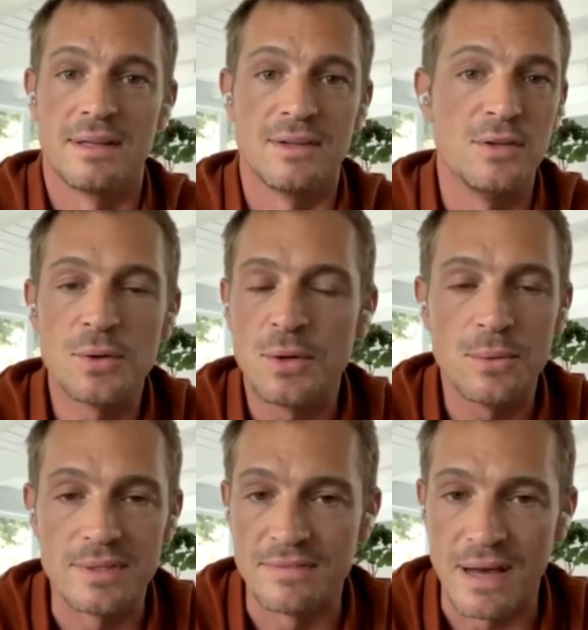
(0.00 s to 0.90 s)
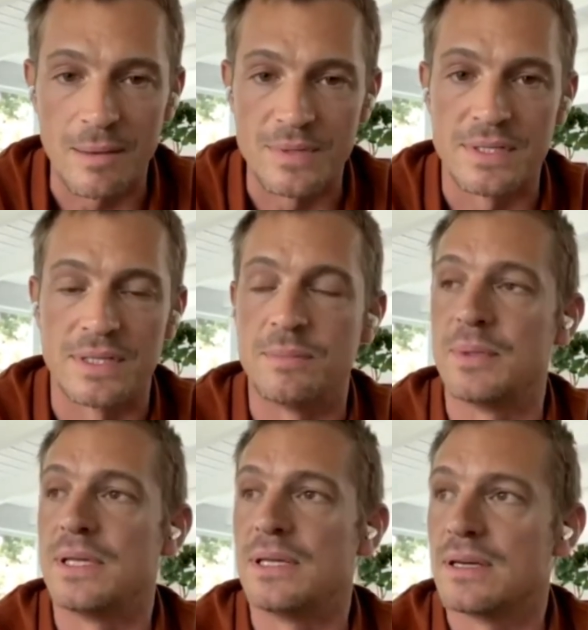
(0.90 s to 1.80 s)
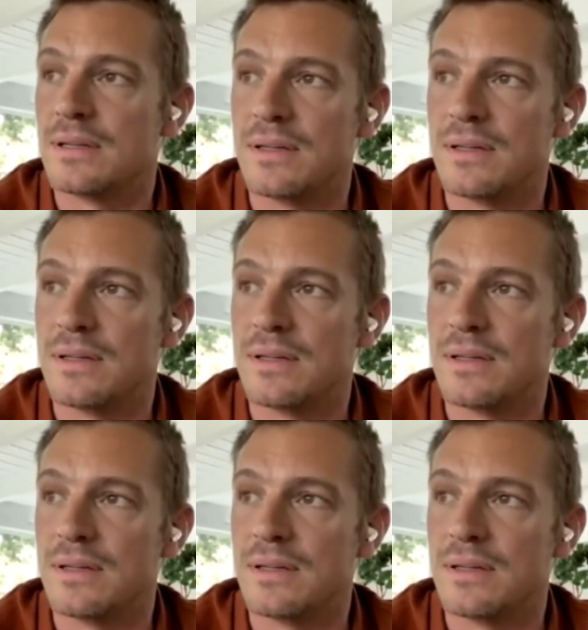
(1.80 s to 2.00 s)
You don't know what the vibe is going to be,